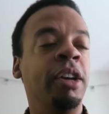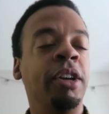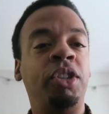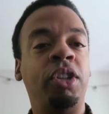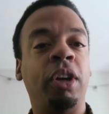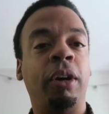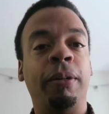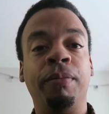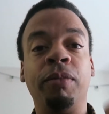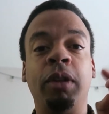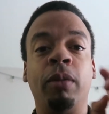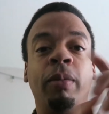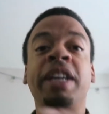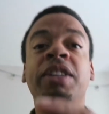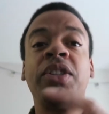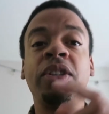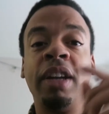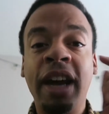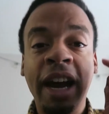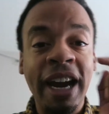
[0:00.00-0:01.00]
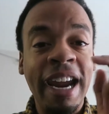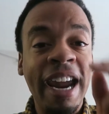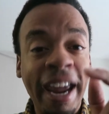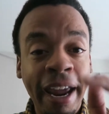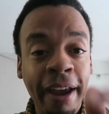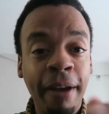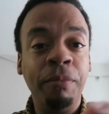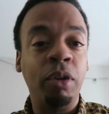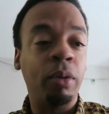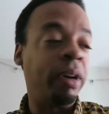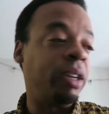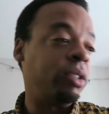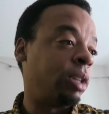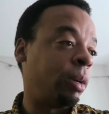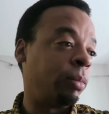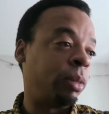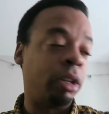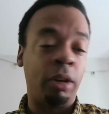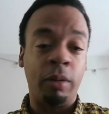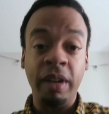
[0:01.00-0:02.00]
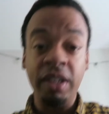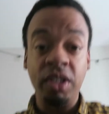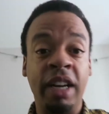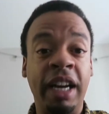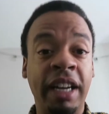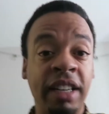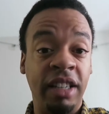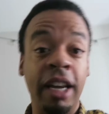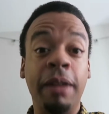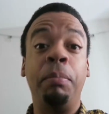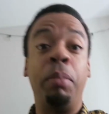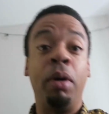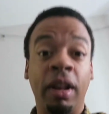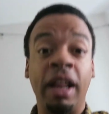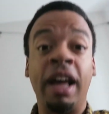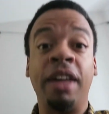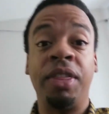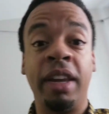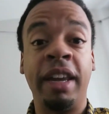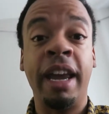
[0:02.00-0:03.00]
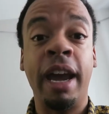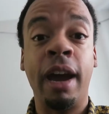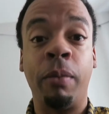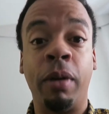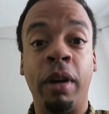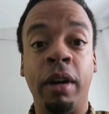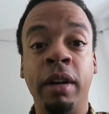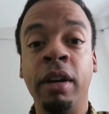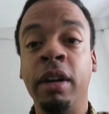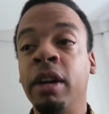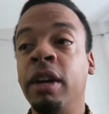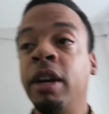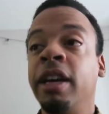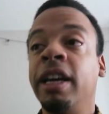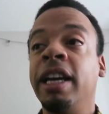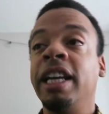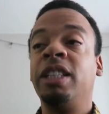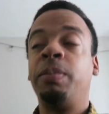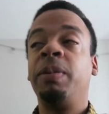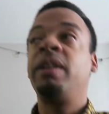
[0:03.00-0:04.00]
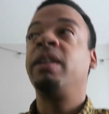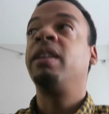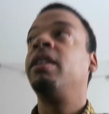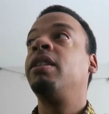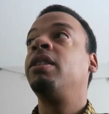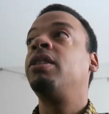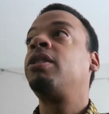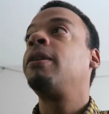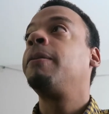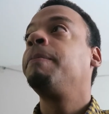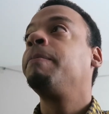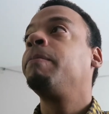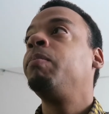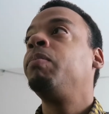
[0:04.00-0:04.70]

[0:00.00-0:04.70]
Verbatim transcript: So the reason I am doing something, the reason I did pull out the camera is because